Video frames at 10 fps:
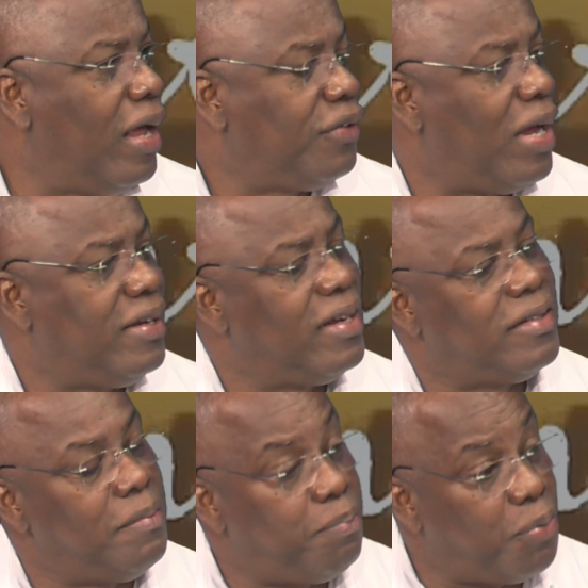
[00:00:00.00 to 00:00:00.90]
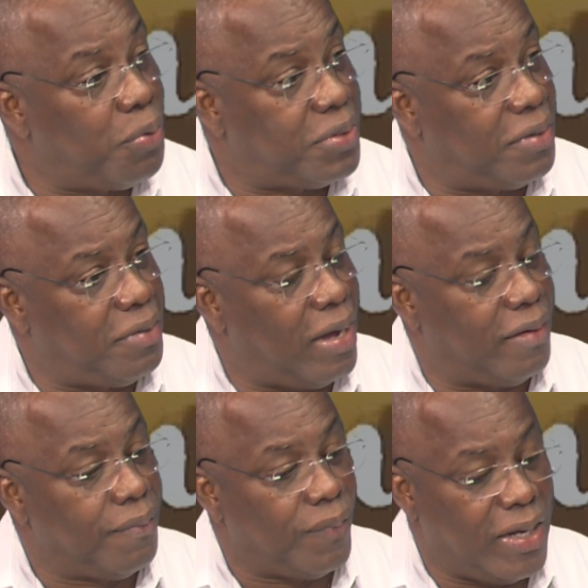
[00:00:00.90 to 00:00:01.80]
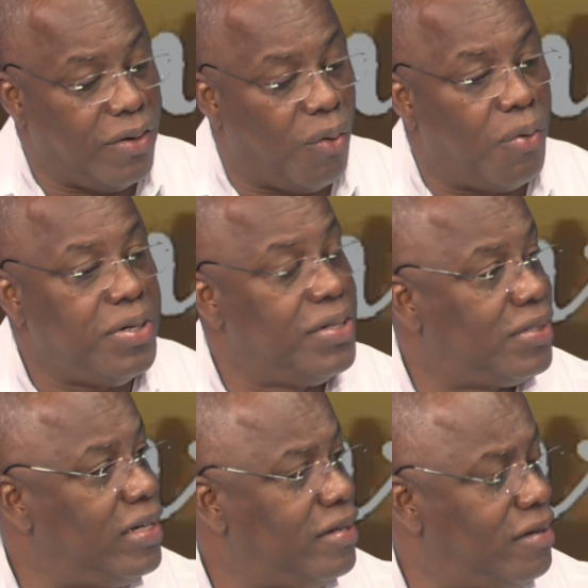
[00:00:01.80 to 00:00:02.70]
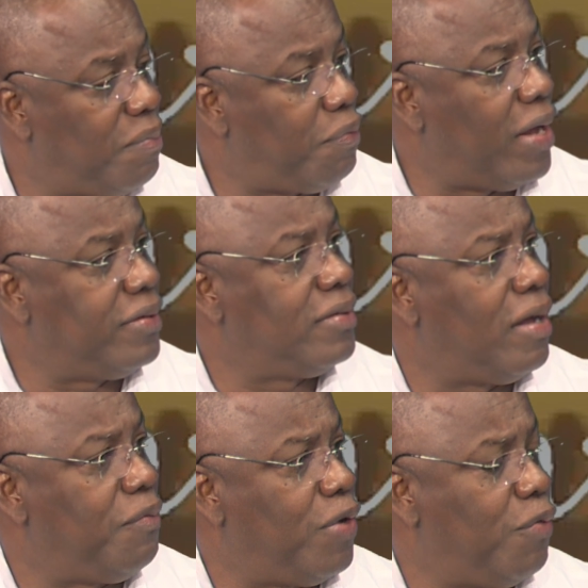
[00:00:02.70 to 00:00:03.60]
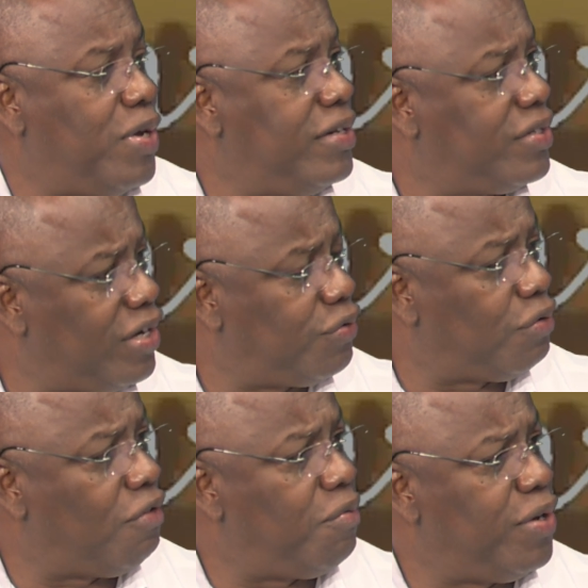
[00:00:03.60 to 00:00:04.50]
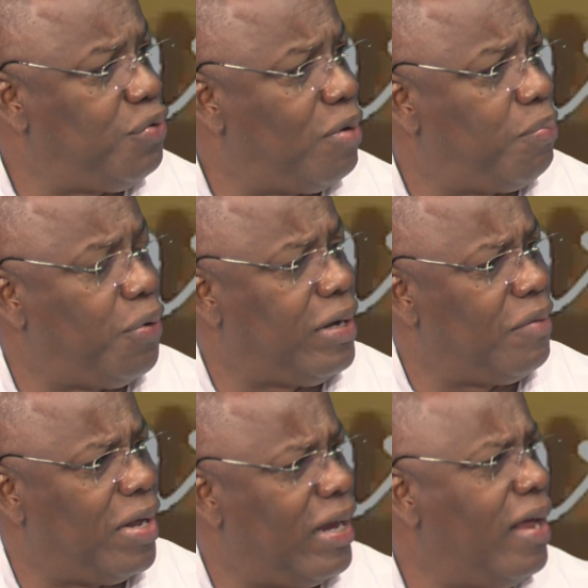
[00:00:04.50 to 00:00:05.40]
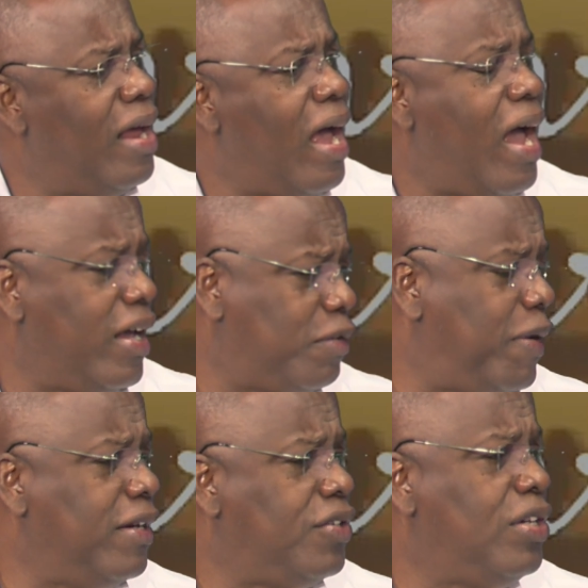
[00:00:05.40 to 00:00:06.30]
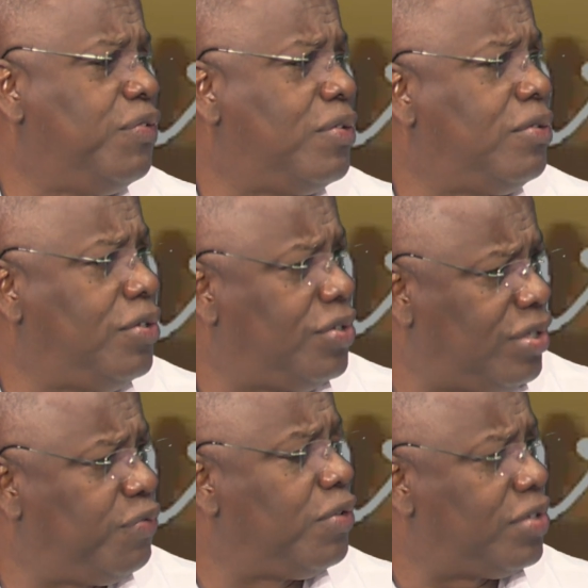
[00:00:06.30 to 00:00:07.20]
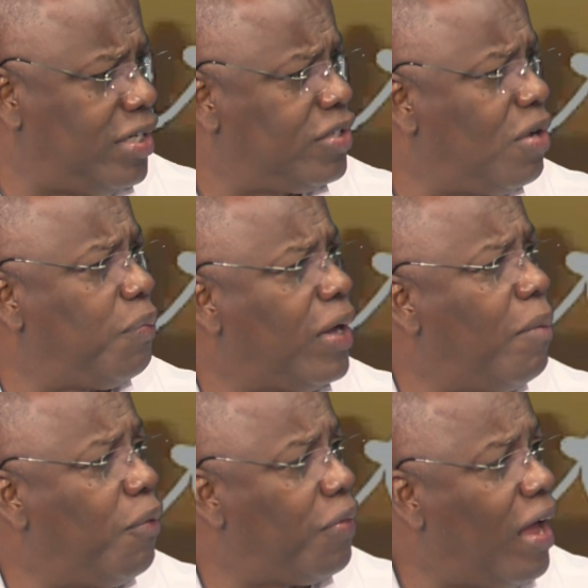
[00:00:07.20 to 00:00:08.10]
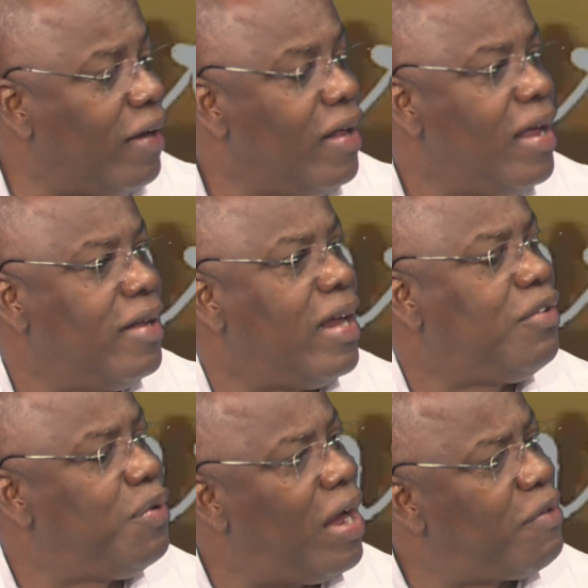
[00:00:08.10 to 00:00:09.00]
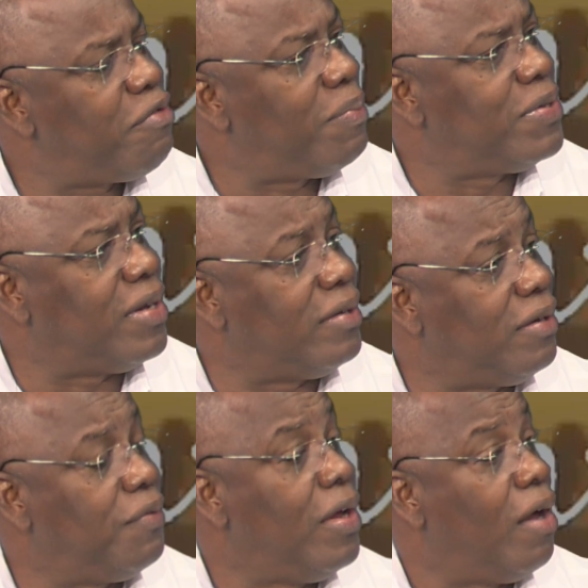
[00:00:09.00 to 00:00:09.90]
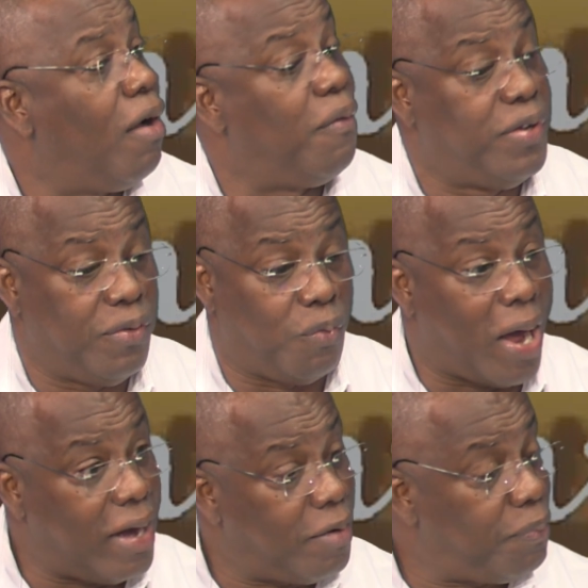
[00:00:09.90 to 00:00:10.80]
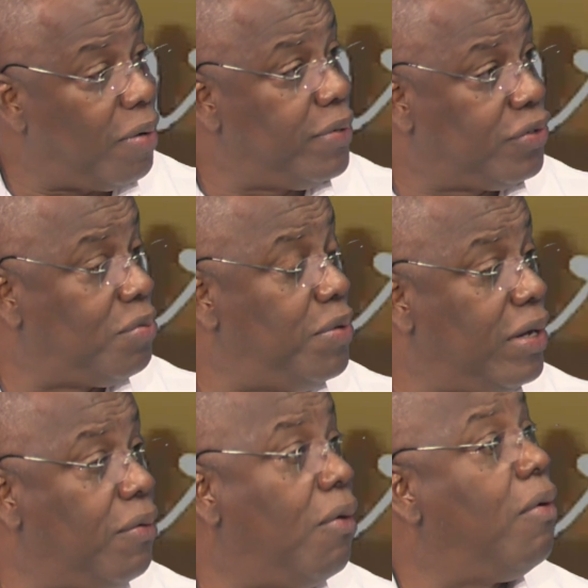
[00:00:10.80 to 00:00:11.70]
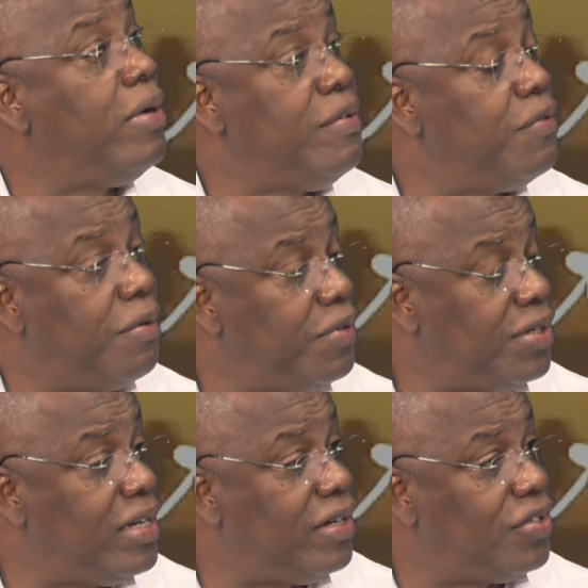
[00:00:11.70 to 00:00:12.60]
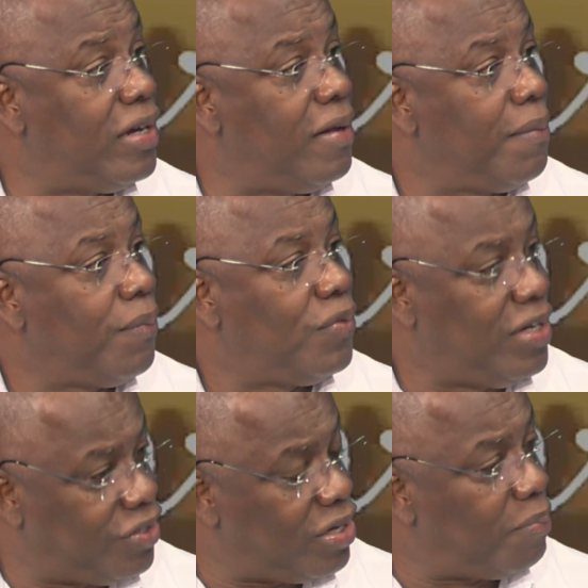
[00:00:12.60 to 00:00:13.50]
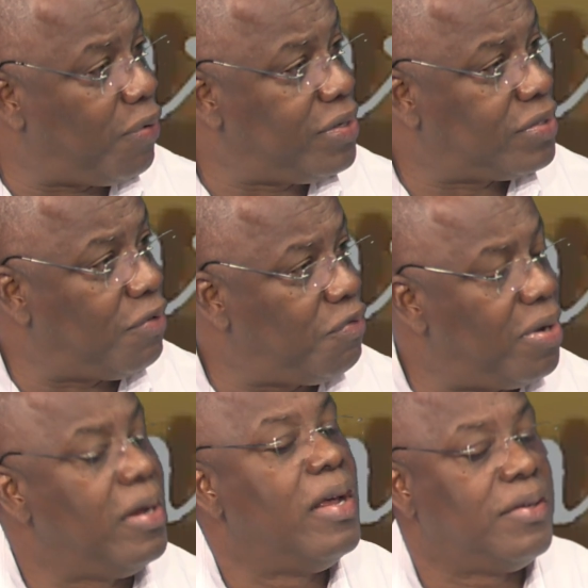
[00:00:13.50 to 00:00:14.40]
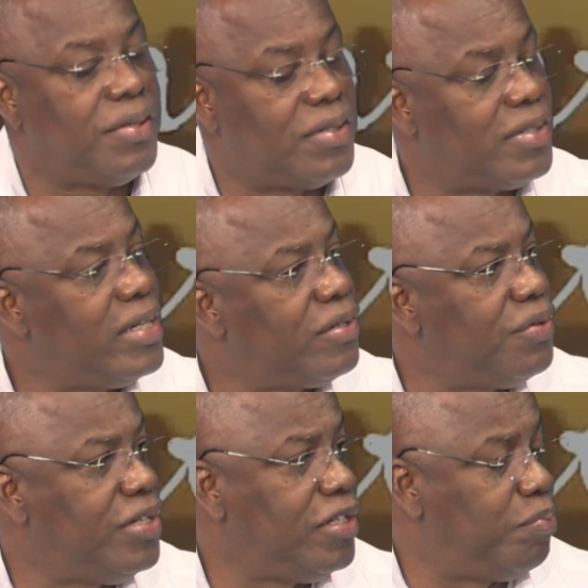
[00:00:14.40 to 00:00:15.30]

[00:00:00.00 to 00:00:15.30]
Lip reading: So I think it's important that in all these state enterprises, when the central government do appoint them, and I expect the chief to say something about that we have a representative of the wider public Tobago or even of the THA appoint someone to sit on these